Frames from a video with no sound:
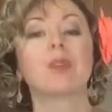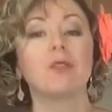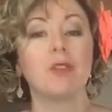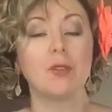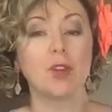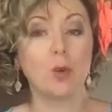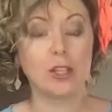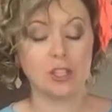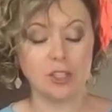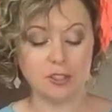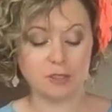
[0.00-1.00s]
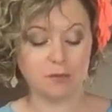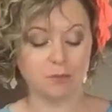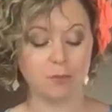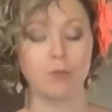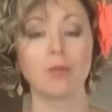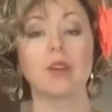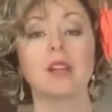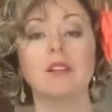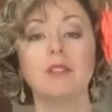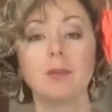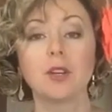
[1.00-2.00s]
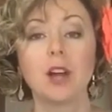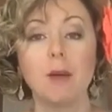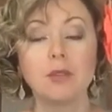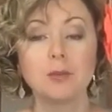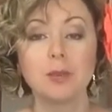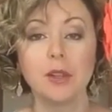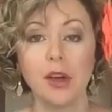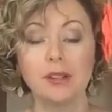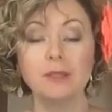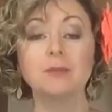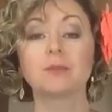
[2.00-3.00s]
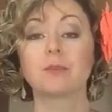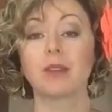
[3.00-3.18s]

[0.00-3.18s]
If you have any questions, leave them in comments below.